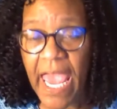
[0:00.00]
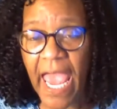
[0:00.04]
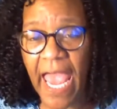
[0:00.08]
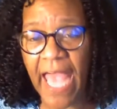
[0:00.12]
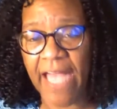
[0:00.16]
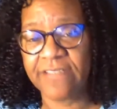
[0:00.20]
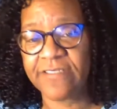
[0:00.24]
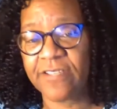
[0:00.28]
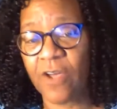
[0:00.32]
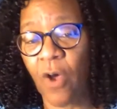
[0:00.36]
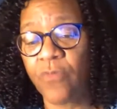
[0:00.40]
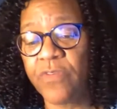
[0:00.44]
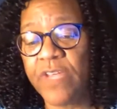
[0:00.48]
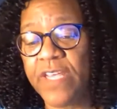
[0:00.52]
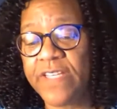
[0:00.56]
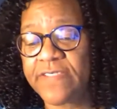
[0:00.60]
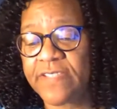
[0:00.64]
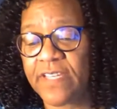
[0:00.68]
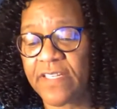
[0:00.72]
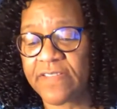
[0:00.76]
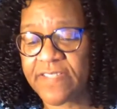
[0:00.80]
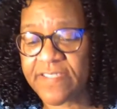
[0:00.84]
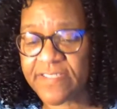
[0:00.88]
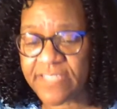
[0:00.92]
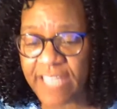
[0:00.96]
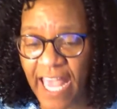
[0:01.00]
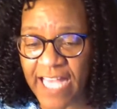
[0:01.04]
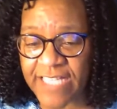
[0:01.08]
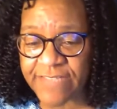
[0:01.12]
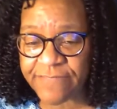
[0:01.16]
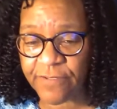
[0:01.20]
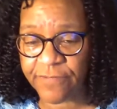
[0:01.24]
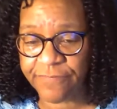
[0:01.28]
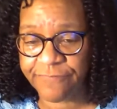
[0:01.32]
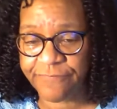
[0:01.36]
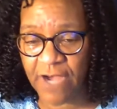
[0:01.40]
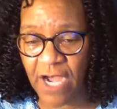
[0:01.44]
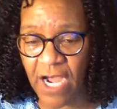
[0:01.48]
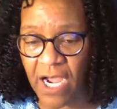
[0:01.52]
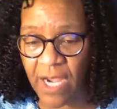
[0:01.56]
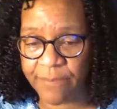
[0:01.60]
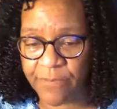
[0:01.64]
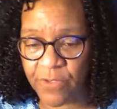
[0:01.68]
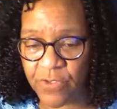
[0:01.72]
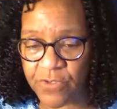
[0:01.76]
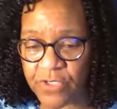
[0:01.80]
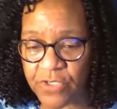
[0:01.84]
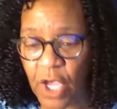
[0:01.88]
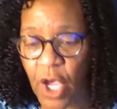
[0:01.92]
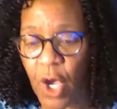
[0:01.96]
And so these successful
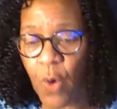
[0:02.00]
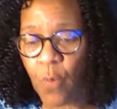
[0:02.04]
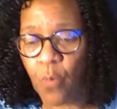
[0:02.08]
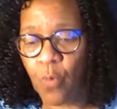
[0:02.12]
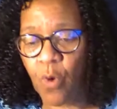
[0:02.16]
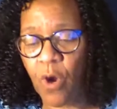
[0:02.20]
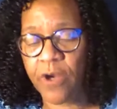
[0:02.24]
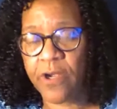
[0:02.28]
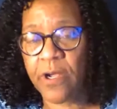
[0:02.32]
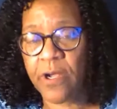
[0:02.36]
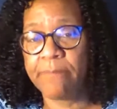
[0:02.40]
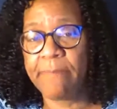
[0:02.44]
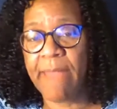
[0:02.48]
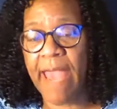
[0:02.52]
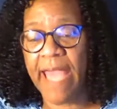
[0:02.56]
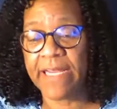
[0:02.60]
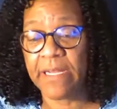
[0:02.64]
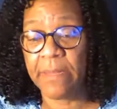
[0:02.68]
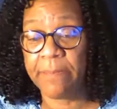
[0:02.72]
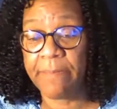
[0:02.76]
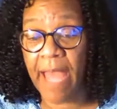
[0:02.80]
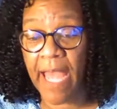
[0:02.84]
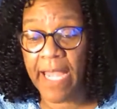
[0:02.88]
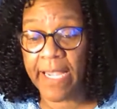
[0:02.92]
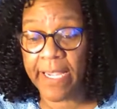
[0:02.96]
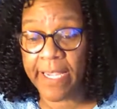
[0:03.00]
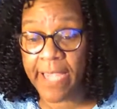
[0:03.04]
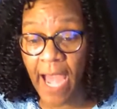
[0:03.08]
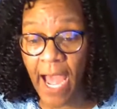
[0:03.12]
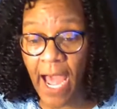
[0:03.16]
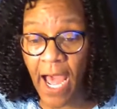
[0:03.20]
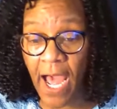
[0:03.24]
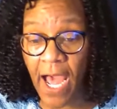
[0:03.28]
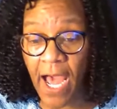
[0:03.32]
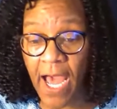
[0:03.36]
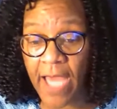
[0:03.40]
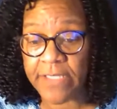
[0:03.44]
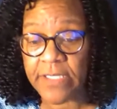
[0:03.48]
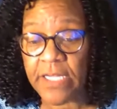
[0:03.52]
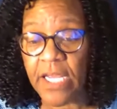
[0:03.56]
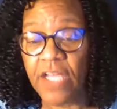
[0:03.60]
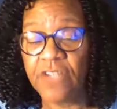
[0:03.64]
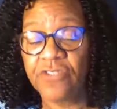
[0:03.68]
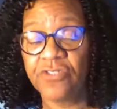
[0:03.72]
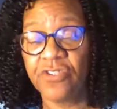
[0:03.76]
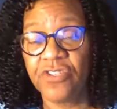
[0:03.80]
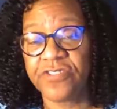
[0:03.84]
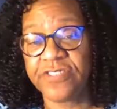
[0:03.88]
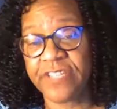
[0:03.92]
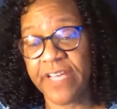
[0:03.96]
farmers were commanded by God
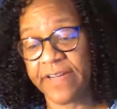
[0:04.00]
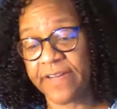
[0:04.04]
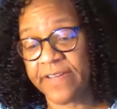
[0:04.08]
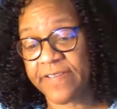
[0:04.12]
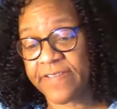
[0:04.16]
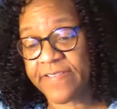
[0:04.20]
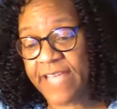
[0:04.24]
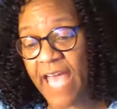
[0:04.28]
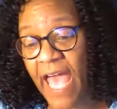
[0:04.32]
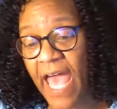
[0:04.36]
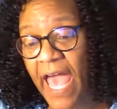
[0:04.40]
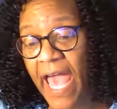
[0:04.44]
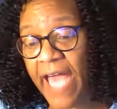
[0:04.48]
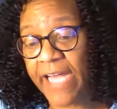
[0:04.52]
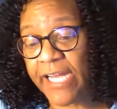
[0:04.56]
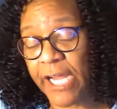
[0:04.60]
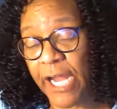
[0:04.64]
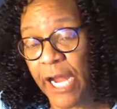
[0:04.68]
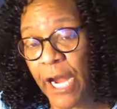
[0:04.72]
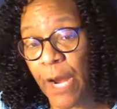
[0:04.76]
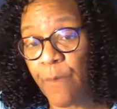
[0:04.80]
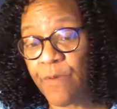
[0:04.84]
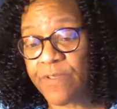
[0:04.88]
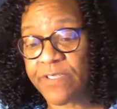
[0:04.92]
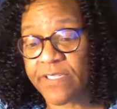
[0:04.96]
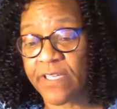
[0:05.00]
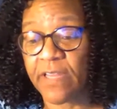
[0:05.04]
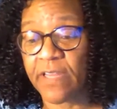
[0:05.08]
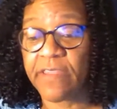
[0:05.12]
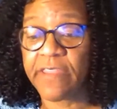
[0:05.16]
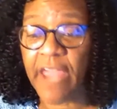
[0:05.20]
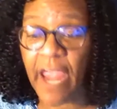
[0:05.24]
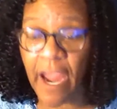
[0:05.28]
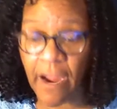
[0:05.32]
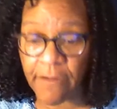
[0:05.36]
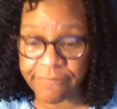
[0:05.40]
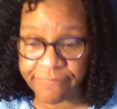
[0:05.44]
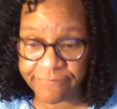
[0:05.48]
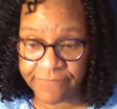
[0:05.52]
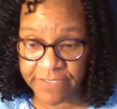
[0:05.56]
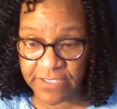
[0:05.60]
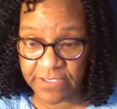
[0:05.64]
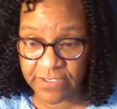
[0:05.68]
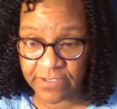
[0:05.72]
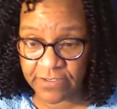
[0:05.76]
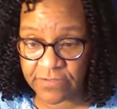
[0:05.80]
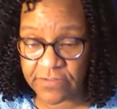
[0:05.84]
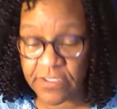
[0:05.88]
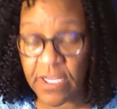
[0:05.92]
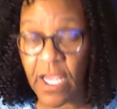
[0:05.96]
to set aside areas in their
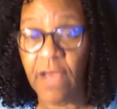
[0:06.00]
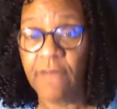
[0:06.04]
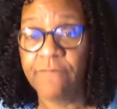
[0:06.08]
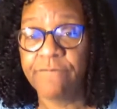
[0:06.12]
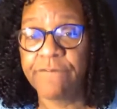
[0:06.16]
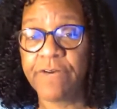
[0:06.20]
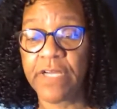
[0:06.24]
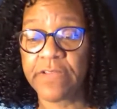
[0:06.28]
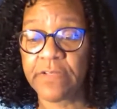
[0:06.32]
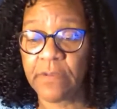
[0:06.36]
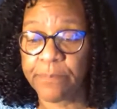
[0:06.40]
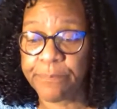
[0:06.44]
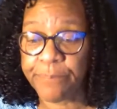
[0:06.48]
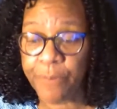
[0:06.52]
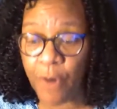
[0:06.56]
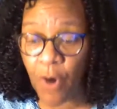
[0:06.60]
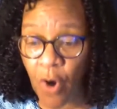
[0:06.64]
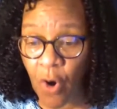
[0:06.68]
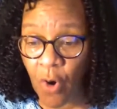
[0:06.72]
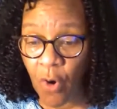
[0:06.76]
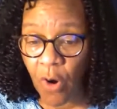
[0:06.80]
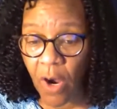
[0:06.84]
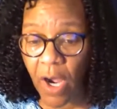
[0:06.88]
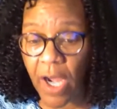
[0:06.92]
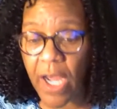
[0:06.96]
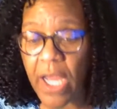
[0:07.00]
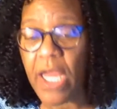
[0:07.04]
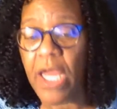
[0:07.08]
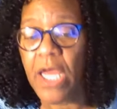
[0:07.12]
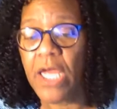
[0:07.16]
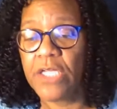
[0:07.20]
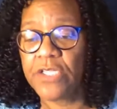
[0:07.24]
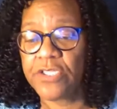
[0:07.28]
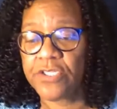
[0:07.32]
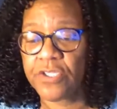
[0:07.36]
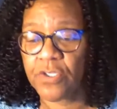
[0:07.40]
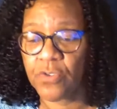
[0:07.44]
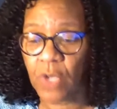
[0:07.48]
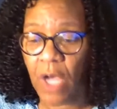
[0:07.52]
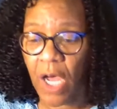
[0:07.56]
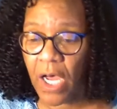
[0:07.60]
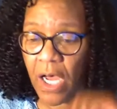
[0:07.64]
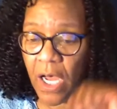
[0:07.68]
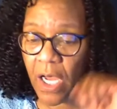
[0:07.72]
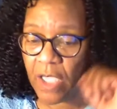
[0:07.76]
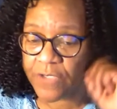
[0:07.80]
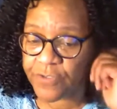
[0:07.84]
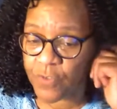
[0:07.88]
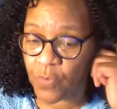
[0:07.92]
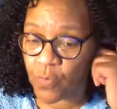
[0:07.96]
fields for the poor to
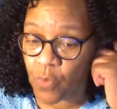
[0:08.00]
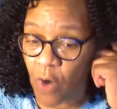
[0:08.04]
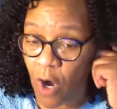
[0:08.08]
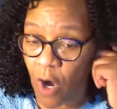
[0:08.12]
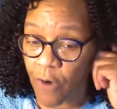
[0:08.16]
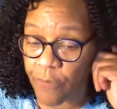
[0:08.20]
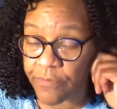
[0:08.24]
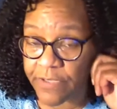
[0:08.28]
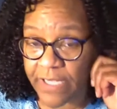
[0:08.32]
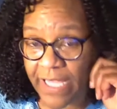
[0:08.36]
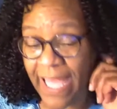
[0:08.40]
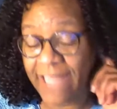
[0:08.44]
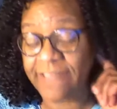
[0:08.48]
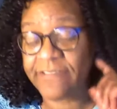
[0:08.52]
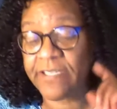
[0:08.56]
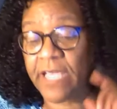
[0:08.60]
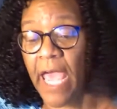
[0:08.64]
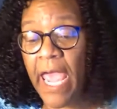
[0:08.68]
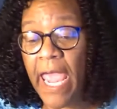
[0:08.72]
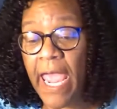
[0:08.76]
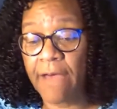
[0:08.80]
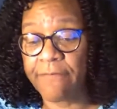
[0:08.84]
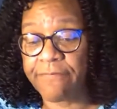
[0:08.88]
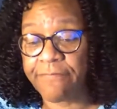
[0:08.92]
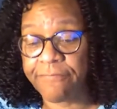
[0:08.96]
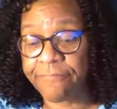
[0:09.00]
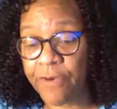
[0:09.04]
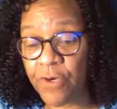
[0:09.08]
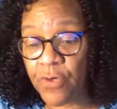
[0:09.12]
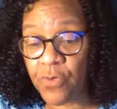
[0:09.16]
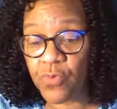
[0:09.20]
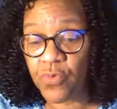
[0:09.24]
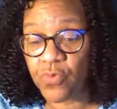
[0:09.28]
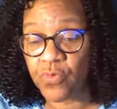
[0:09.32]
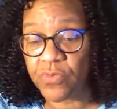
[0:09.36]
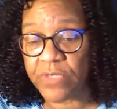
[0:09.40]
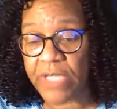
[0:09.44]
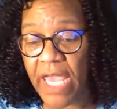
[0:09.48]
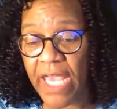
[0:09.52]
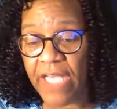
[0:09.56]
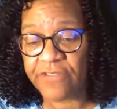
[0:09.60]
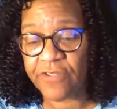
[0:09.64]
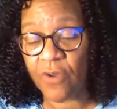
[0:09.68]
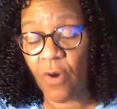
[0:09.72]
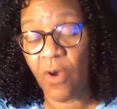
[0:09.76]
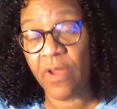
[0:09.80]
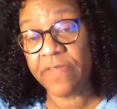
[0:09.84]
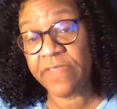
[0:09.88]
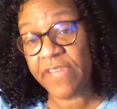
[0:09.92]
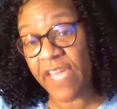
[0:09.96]
uh, to work and to have food.
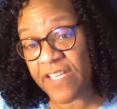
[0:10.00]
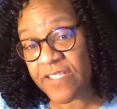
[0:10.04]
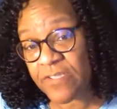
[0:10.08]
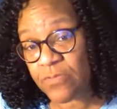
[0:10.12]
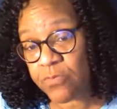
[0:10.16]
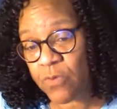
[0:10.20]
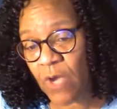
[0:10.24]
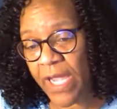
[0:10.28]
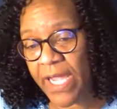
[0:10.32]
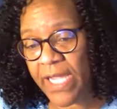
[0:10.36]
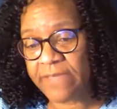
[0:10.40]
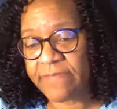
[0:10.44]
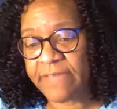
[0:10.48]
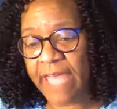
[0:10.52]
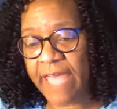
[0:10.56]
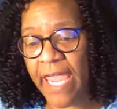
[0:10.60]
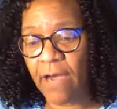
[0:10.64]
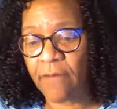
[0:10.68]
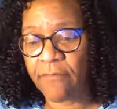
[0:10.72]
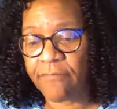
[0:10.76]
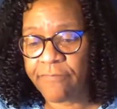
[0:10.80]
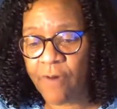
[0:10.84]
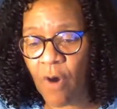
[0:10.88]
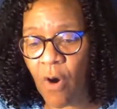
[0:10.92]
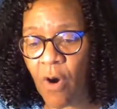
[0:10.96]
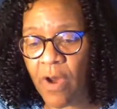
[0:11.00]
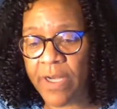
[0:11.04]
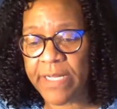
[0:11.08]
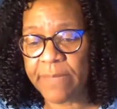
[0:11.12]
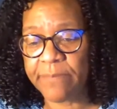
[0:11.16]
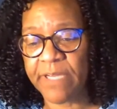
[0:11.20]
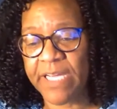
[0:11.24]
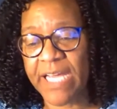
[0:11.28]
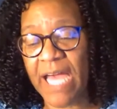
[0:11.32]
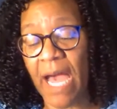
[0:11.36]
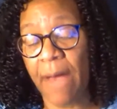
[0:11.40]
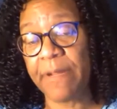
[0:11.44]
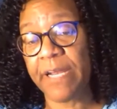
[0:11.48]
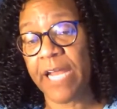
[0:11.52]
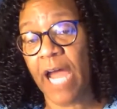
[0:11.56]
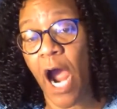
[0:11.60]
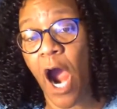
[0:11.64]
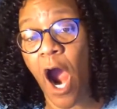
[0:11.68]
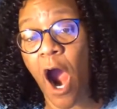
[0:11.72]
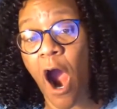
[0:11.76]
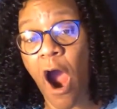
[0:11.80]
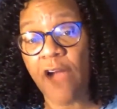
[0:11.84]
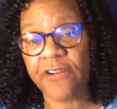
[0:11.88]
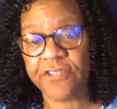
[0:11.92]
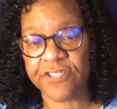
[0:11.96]
So in this way, they avoided becoming a
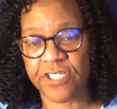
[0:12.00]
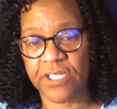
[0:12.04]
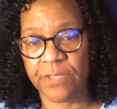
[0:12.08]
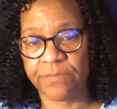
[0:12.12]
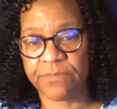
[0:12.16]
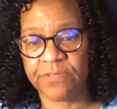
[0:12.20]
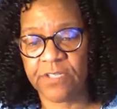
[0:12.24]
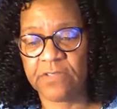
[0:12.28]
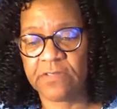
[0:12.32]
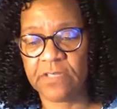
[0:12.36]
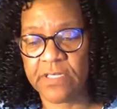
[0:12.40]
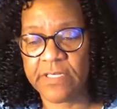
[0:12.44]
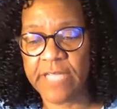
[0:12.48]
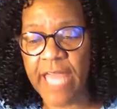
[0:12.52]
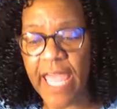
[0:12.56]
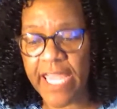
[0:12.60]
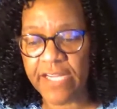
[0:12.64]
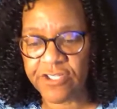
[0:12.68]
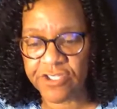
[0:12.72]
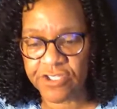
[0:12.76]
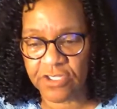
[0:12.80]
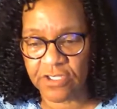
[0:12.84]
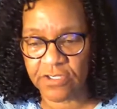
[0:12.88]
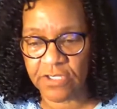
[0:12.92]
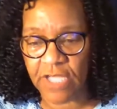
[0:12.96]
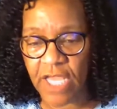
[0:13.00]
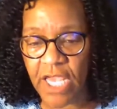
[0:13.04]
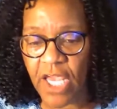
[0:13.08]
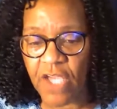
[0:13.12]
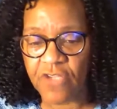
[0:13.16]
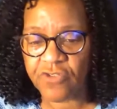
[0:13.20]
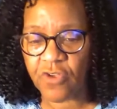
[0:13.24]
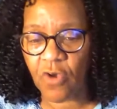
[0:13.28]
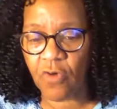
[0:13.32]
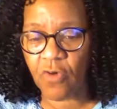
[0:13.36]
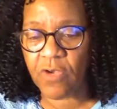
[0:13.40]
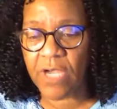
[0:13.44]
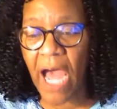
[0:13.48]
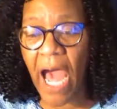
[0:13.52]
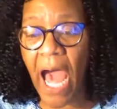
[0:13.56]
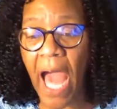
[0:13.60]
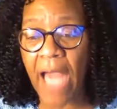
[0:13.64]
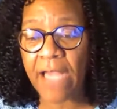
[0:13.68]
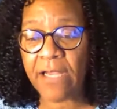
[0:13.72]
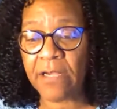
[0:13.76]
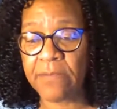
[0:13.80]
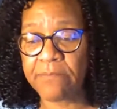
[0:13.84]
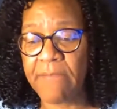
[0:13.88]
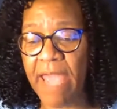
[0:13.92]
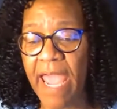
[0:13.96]
hardship to the nation. So
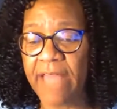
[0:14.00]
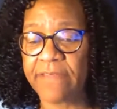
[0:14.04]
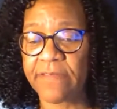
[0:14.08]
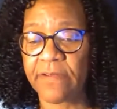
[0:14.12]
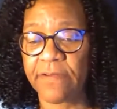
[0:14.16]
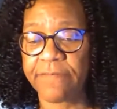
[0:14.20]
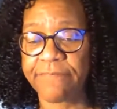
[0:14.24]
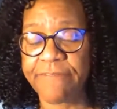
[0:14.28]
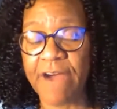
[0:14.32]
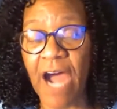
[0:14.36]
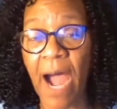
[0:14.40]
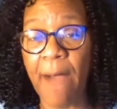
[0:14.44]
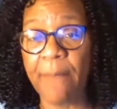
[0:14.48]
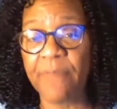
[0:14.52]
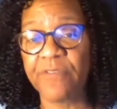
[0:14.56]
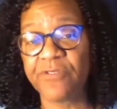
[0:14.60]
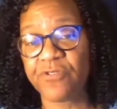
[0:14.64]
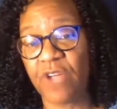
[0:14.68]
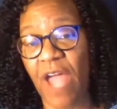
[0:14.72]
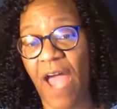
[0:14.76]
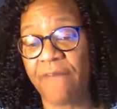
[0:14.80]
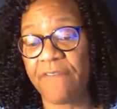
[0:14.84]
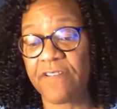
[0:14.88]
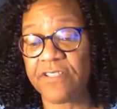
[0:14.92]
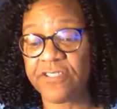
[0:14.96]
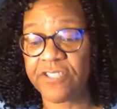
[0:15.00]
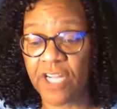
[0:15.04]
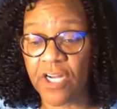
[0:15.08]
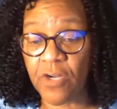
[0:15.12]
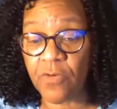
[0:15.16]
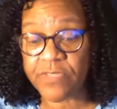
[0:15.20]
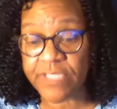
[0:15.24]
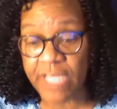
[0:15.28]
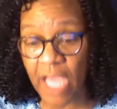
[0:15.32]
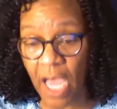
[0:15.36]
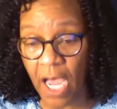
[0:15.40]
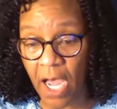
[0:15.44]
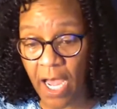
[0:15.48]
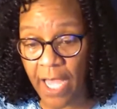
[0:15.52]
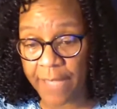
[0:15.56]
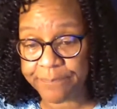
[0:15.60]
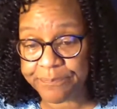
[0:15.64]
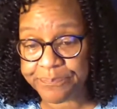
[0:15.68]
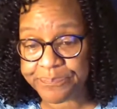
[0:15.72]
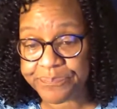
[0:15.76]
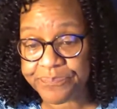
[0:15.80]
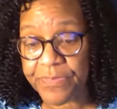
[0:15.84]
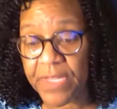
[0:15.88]
God commanded the farmers to have a generous heart